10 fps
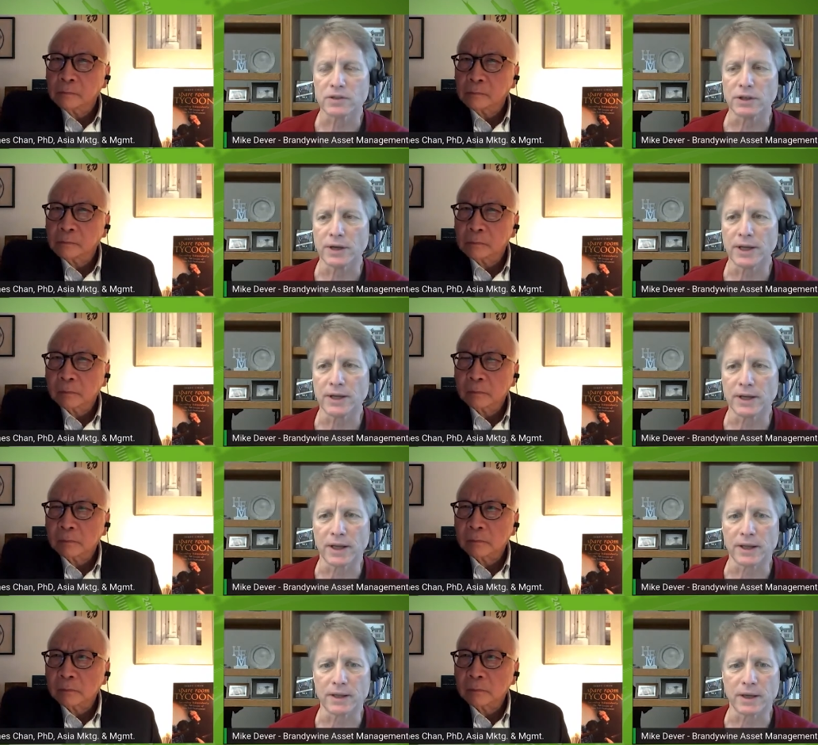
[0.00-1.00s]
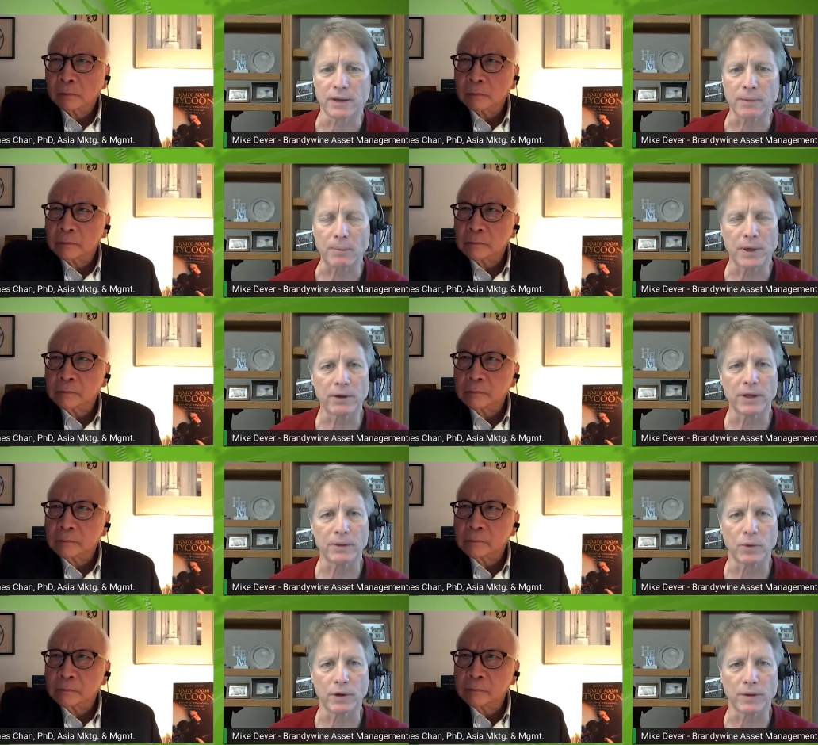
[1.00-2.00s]
Speaker 1: So you're hitting a, a
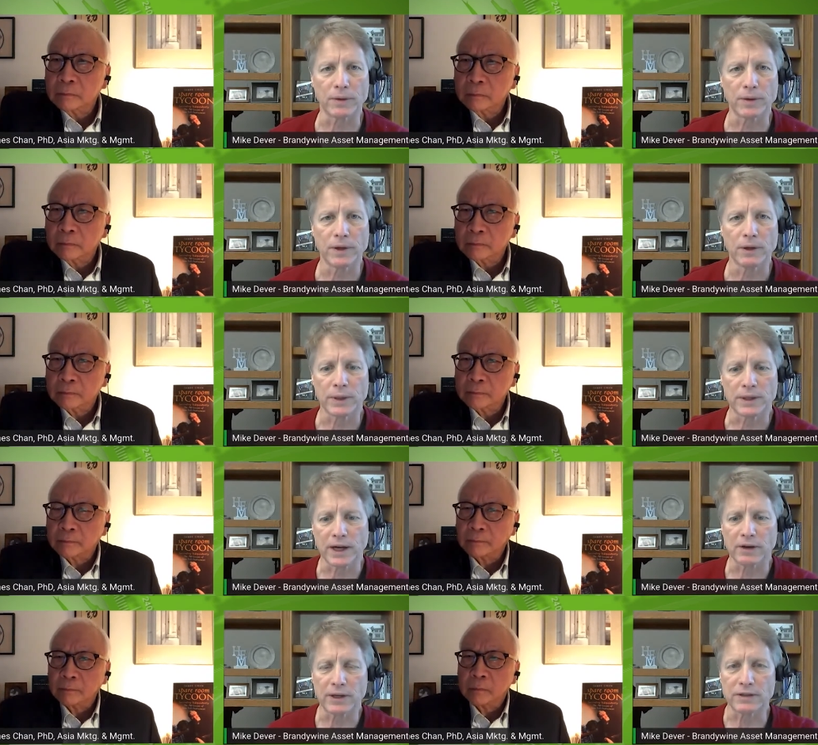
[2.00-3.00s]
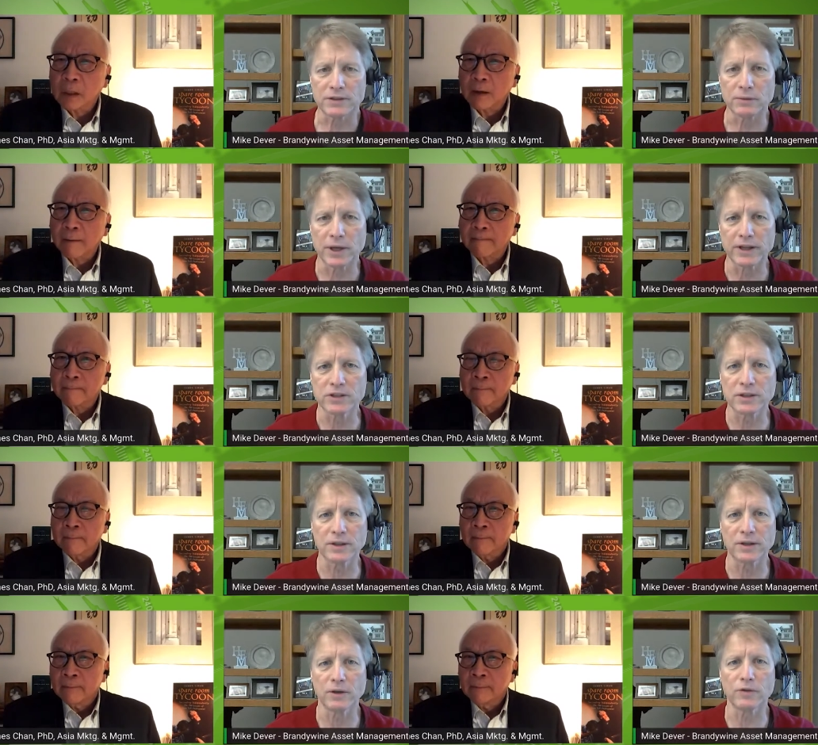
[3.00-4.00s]
period where the retirees in relation
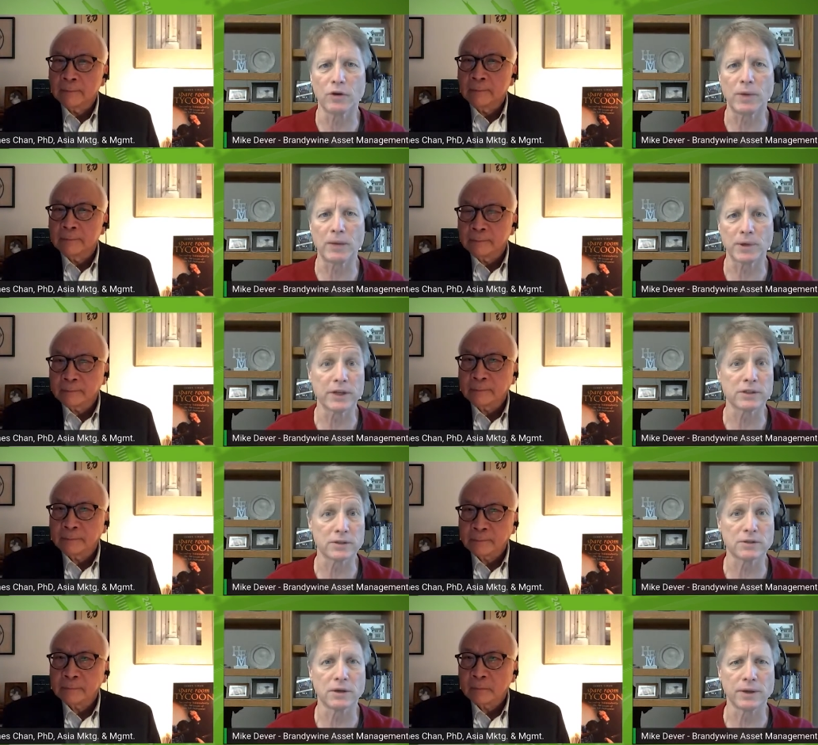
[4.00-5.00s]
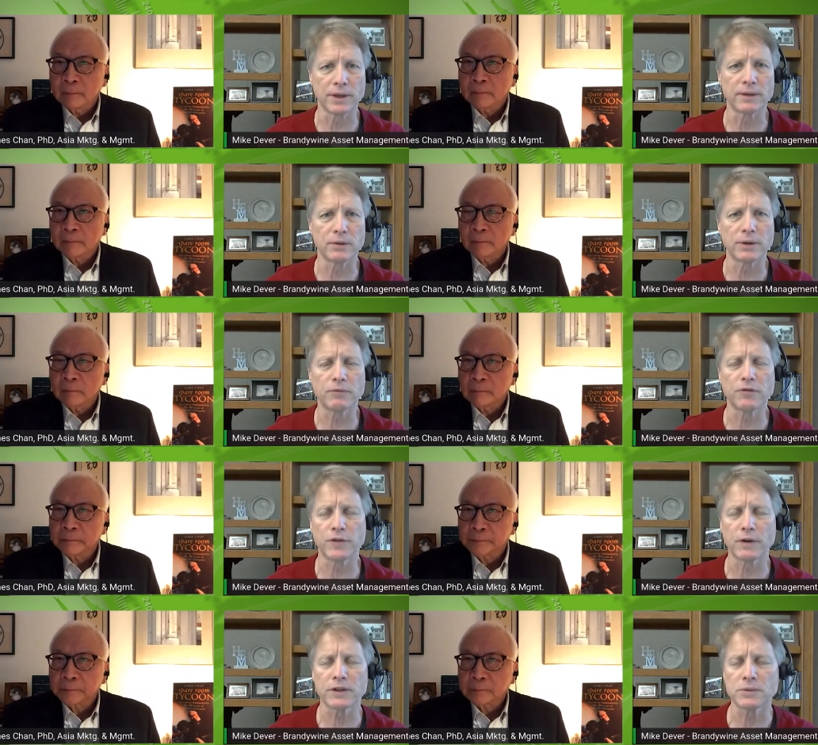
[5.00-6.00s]
to the overall population is growing, growing
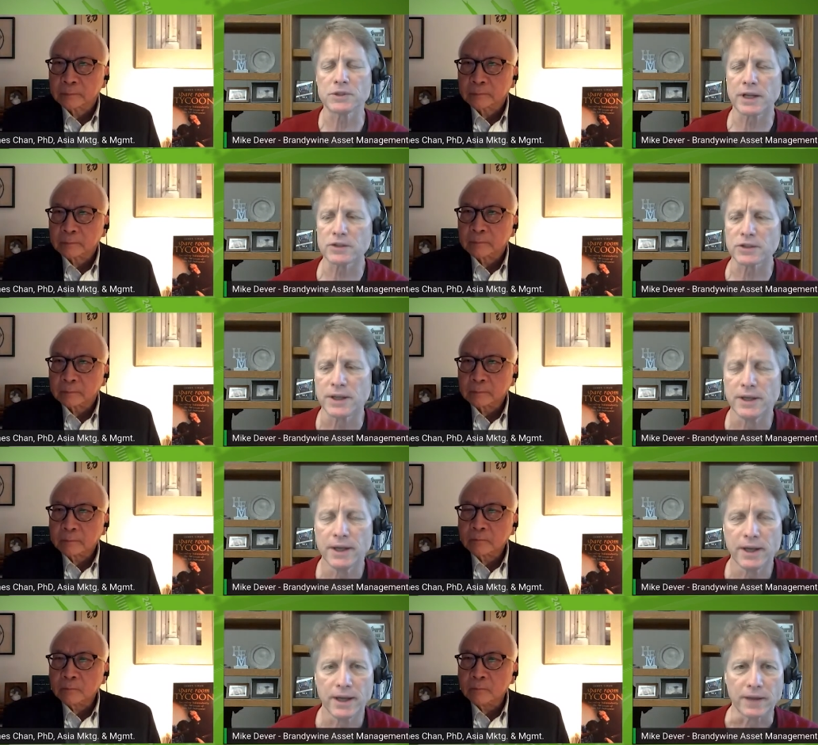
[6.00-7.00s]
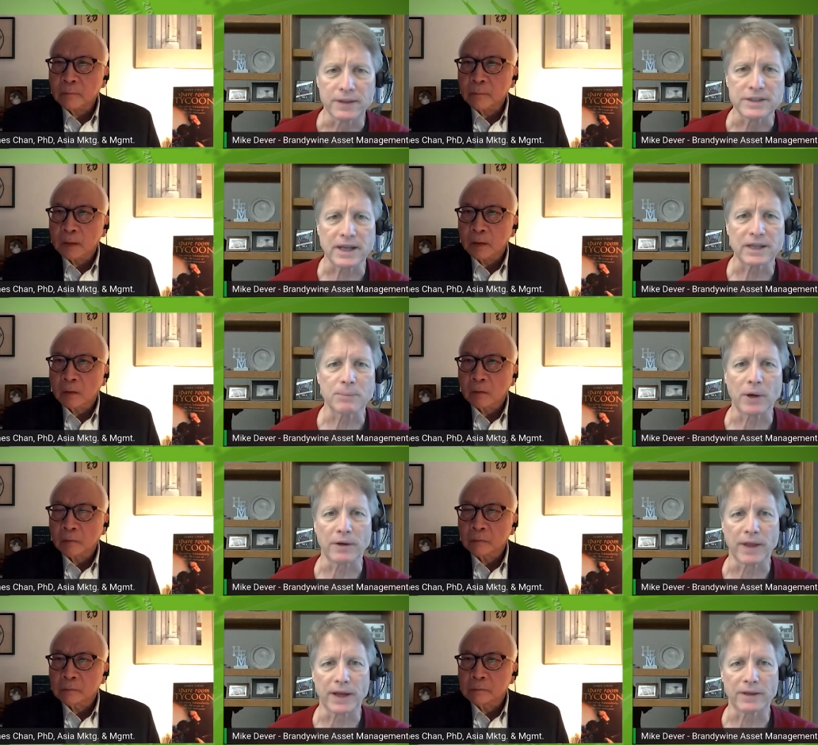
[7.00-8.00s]
fairly substantially. And the second
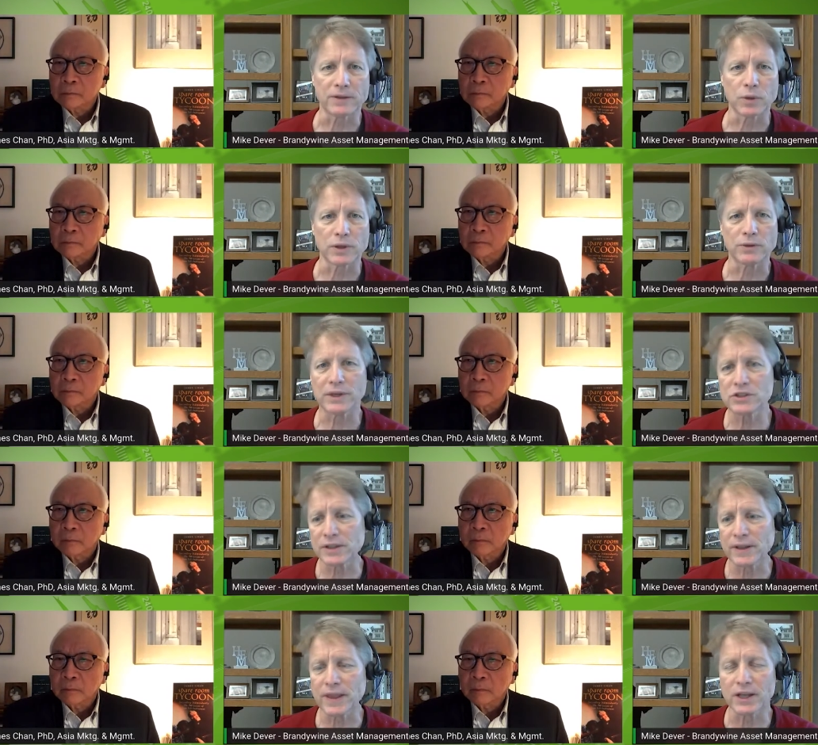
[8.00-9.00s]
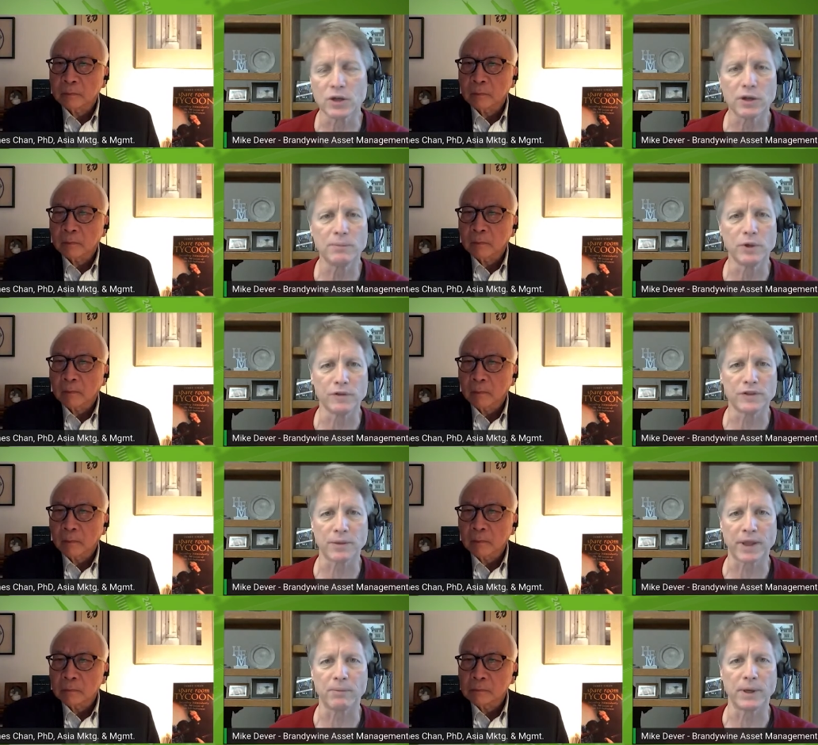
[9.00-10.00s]
part of that is where traditionally they could move
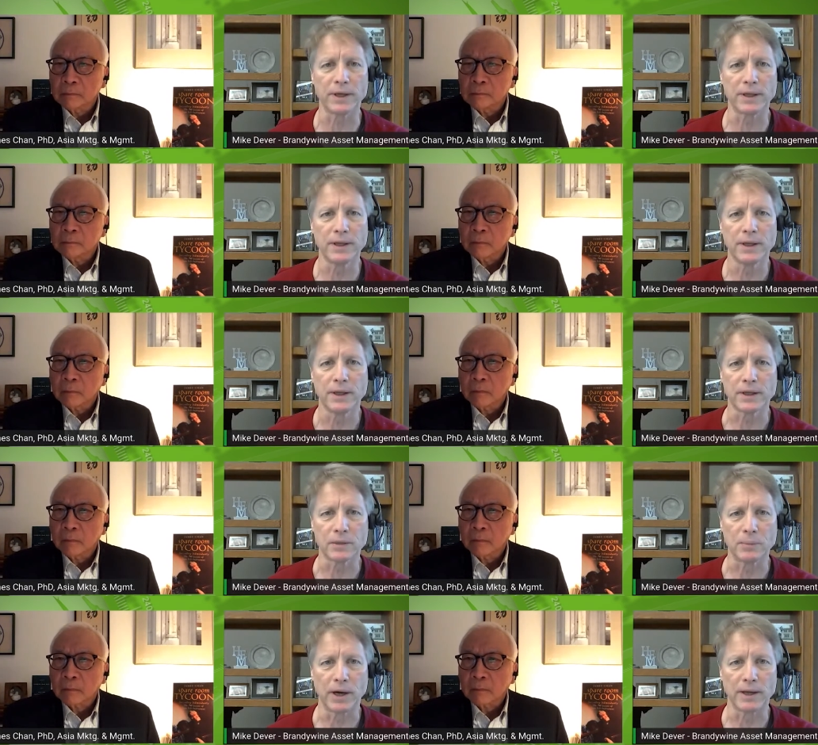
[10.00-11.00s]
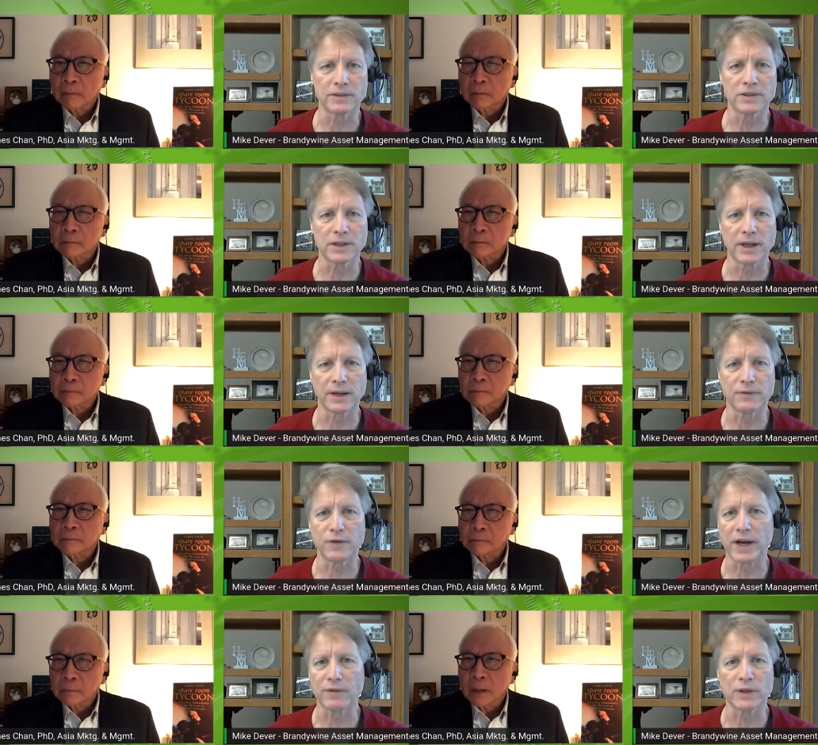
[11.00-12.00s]
some of that money into bonds and get a
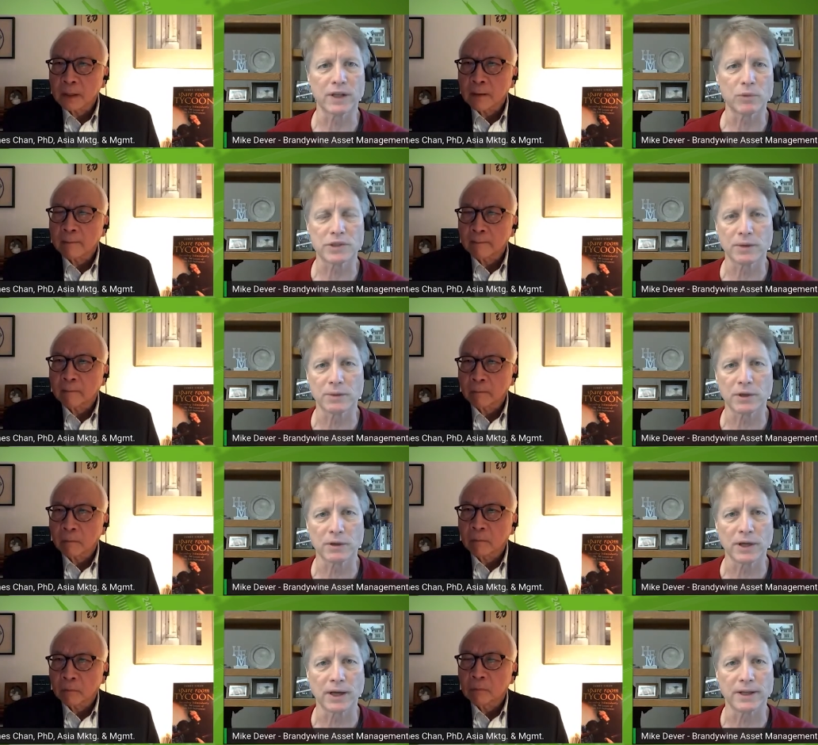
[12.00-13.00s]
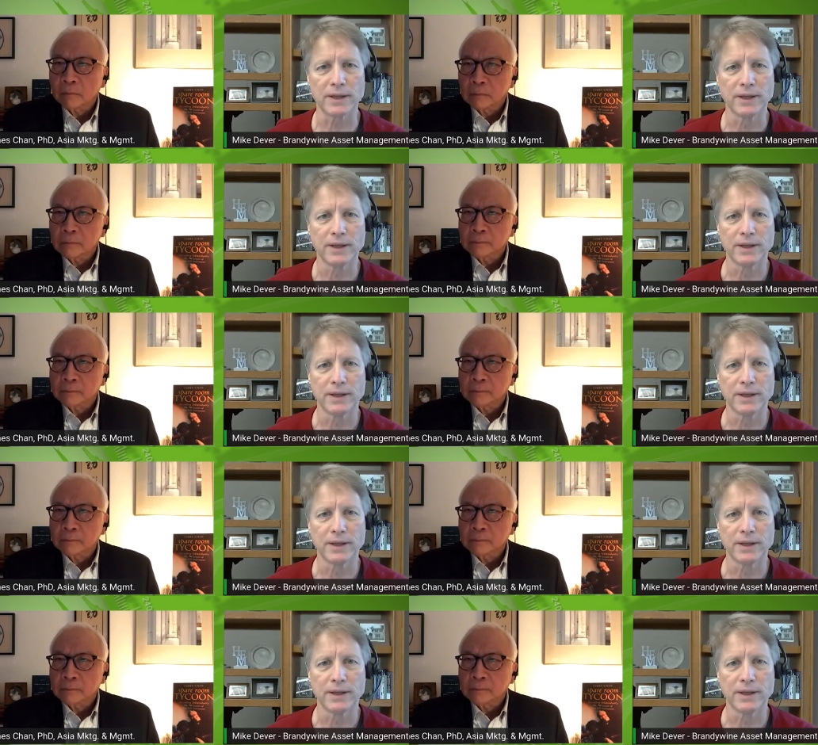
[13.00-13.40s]
five or 10% return on it.